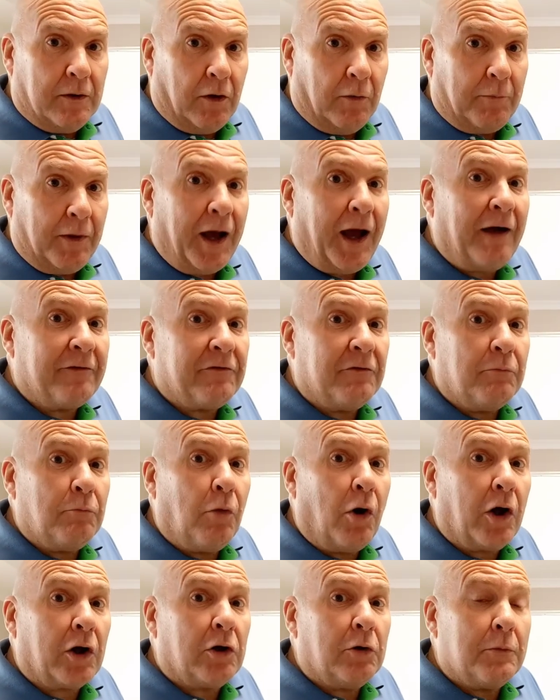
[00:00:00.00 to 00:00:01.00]
On behalf of
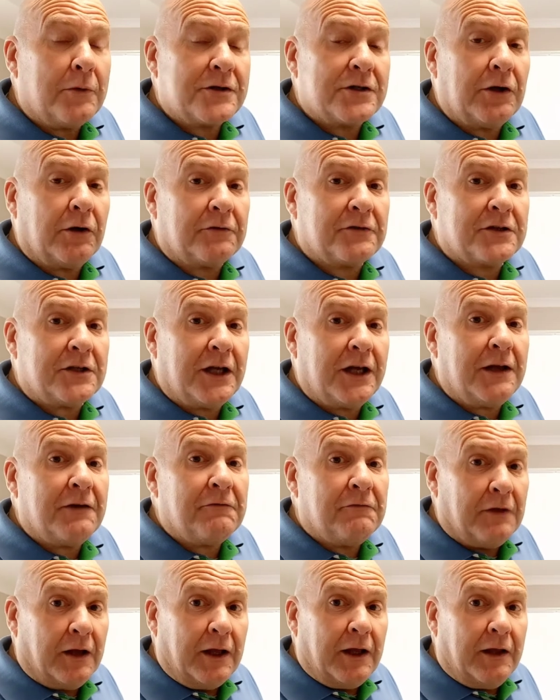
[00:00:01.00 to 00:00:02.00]
Michael and myself,
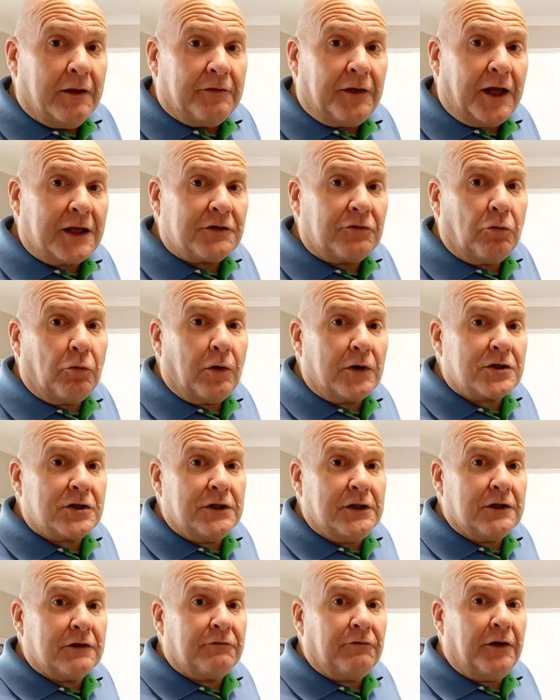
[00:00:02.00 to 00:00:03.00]
Steve, thanks for
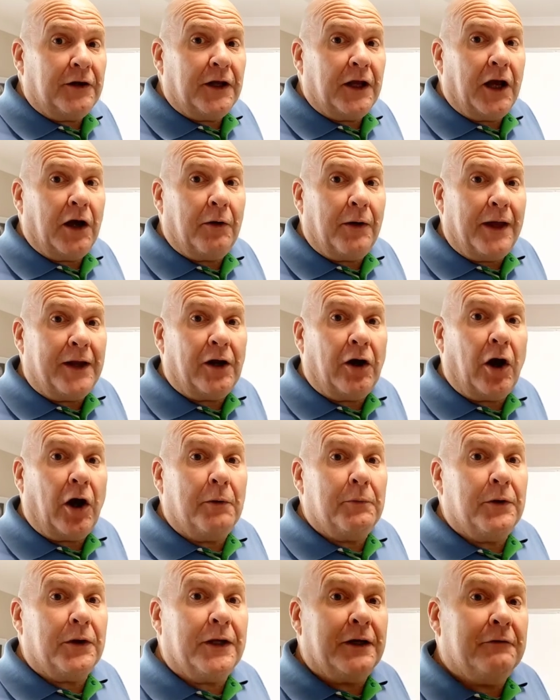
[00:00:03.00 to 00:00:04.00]
watching this video, and I
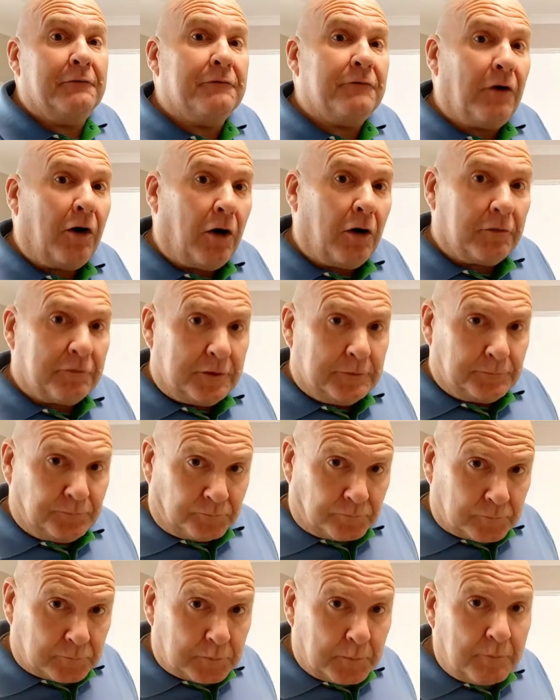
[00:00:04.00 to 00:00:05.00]
hope you get involved
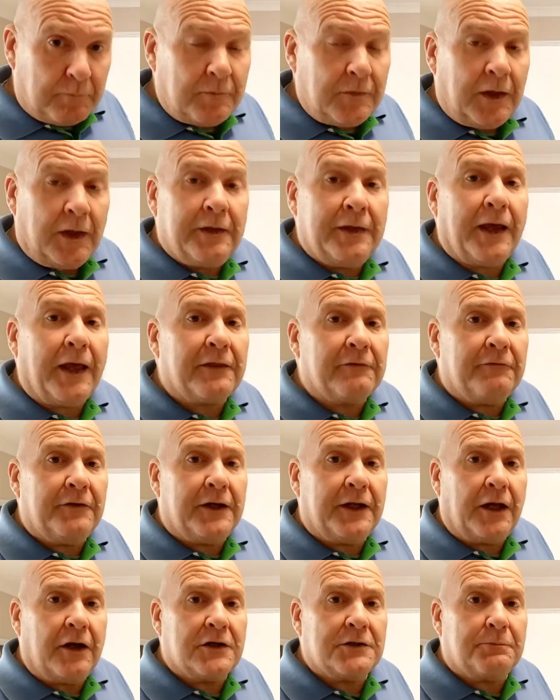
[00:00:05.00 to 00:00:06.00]
in the other
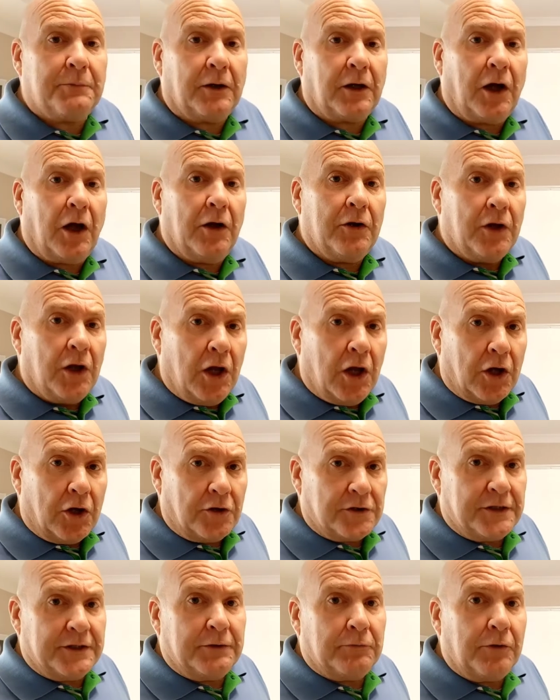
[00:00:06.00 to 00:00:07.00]
videos below,
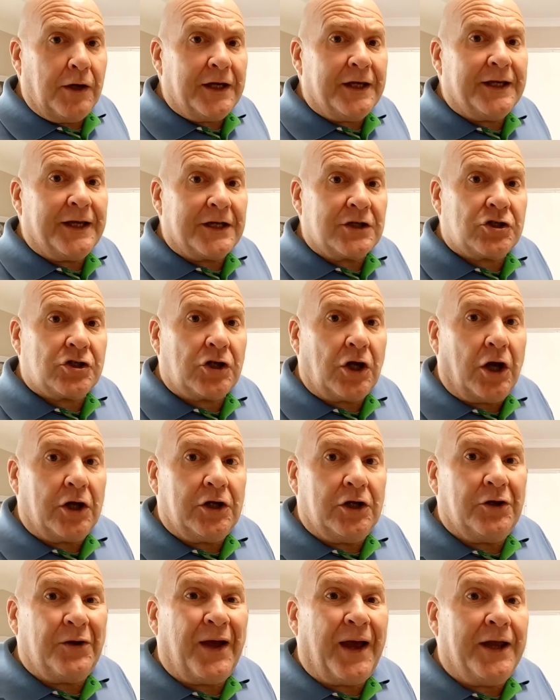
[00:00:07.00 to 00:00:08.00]
because it really does show
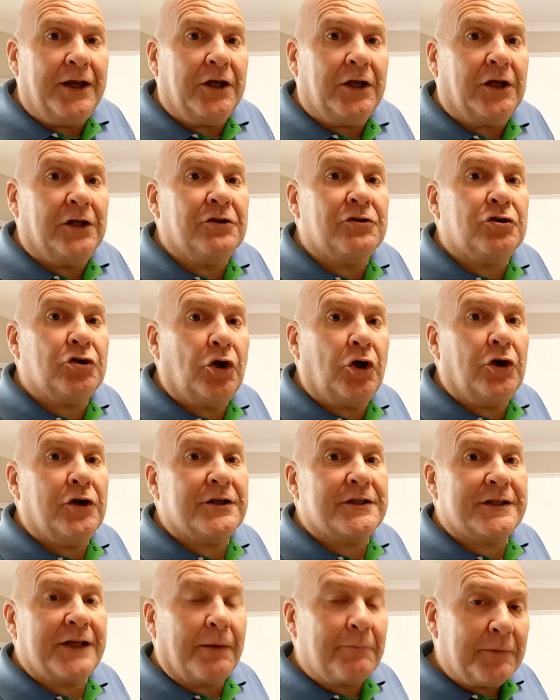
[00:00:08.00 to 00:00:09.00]
you how you can
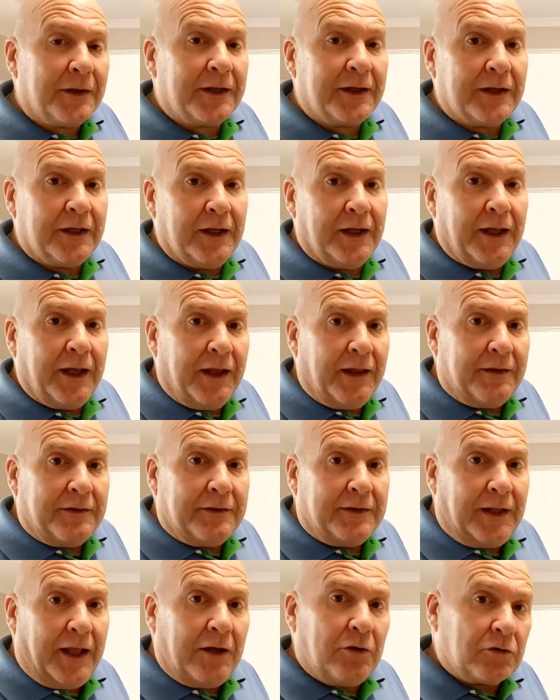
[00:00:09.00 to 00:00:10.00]
turn something
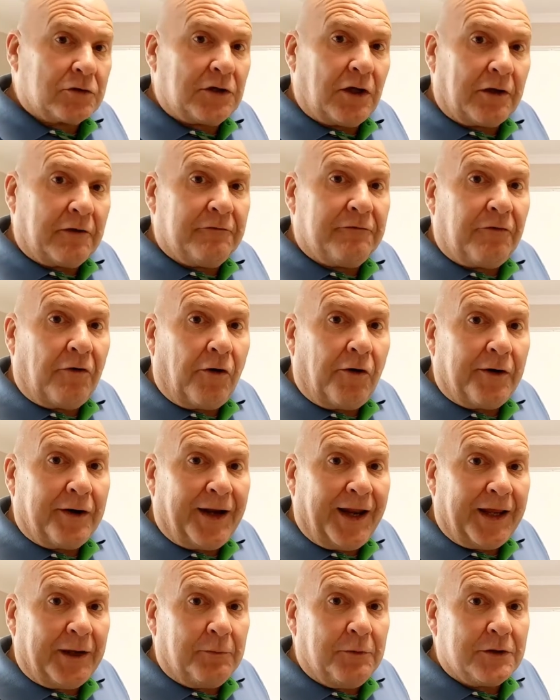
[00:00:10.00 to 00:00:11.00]
that looks like a foreign
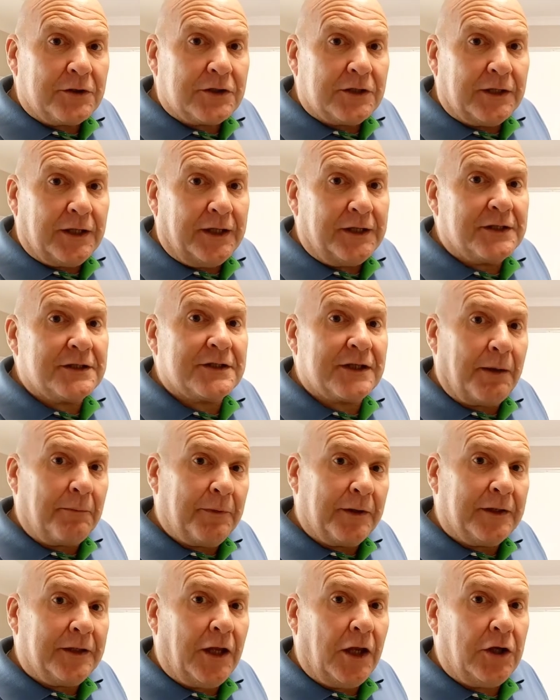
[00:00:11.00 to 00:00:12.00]
language into
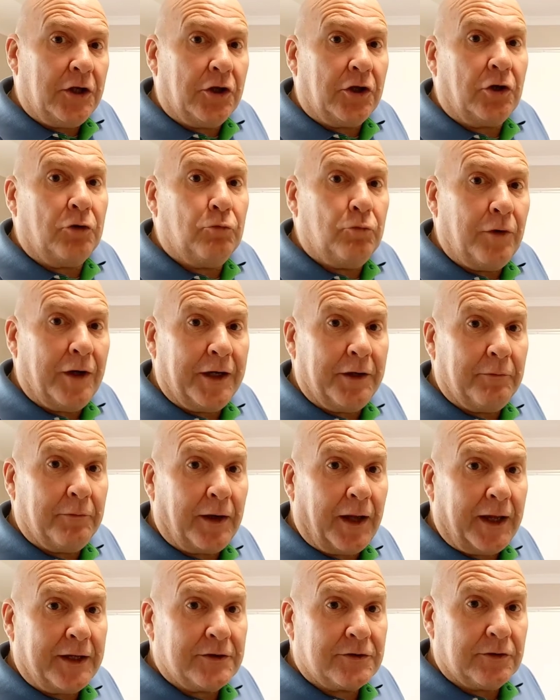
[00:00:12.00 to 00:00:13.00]
something that you can really
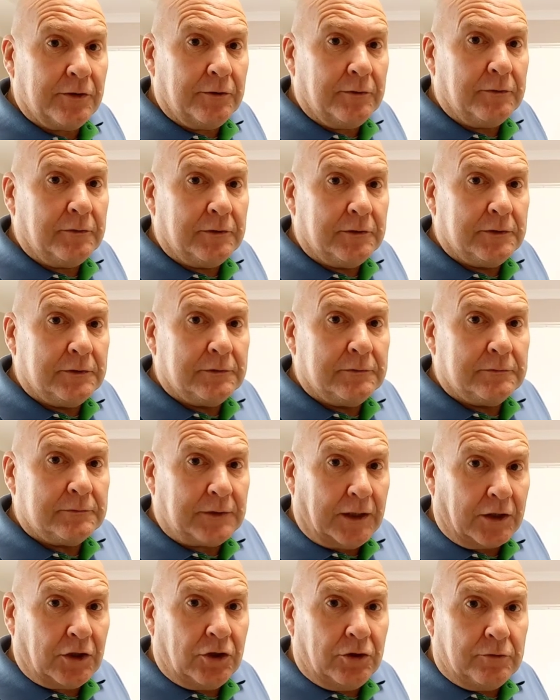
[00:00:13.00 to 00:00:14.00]
relate to. Thank